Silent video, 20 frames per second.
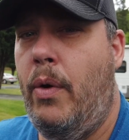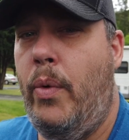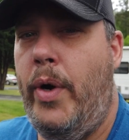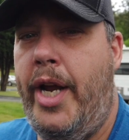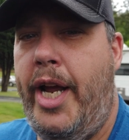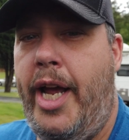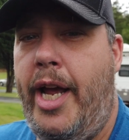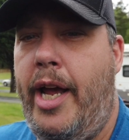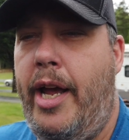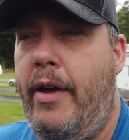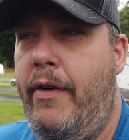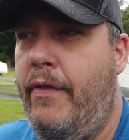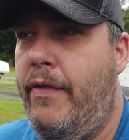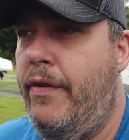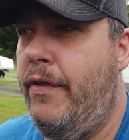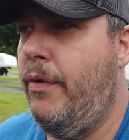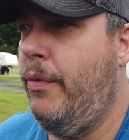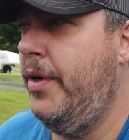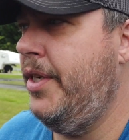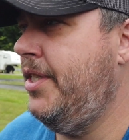We
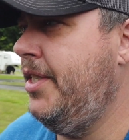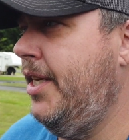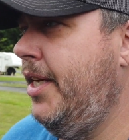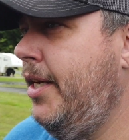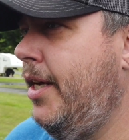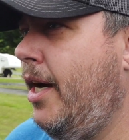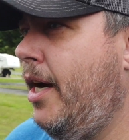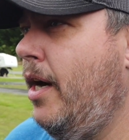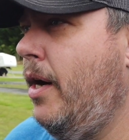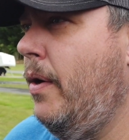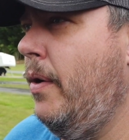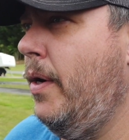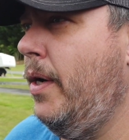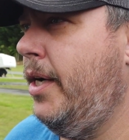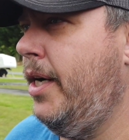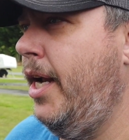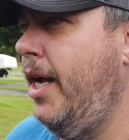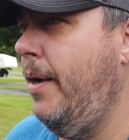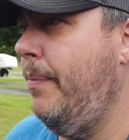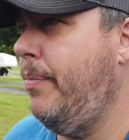said our
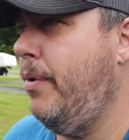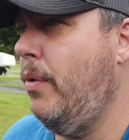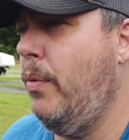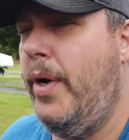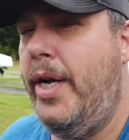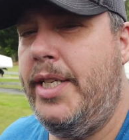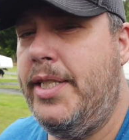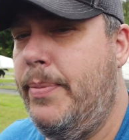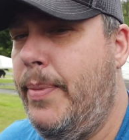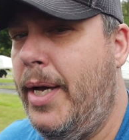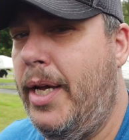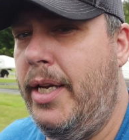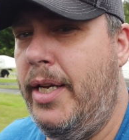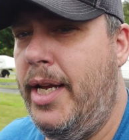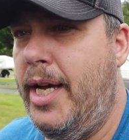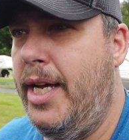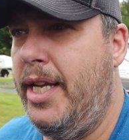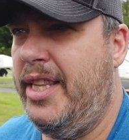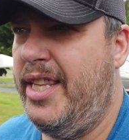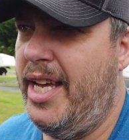camper weighs about
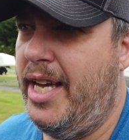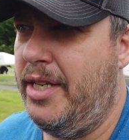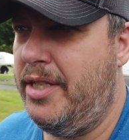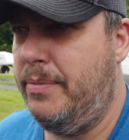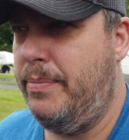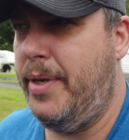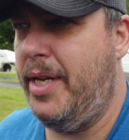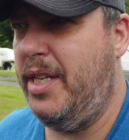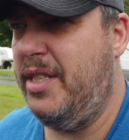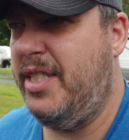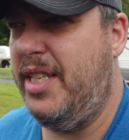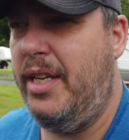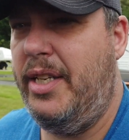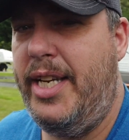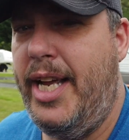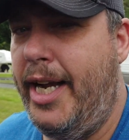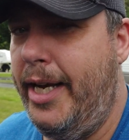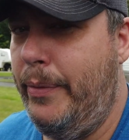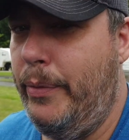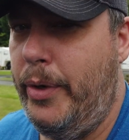9,000 pounds, say
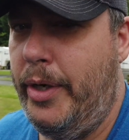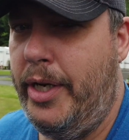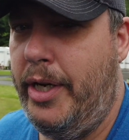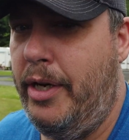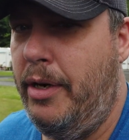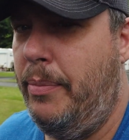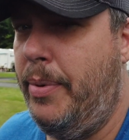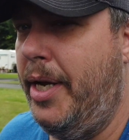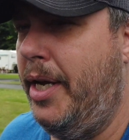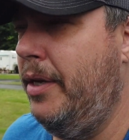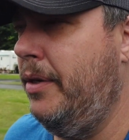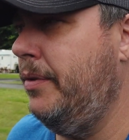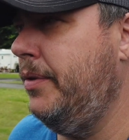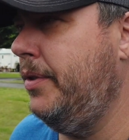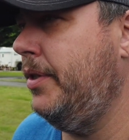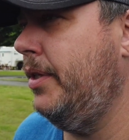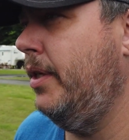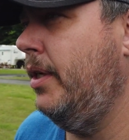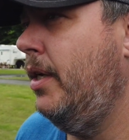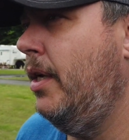9,100
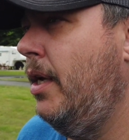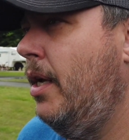pounds,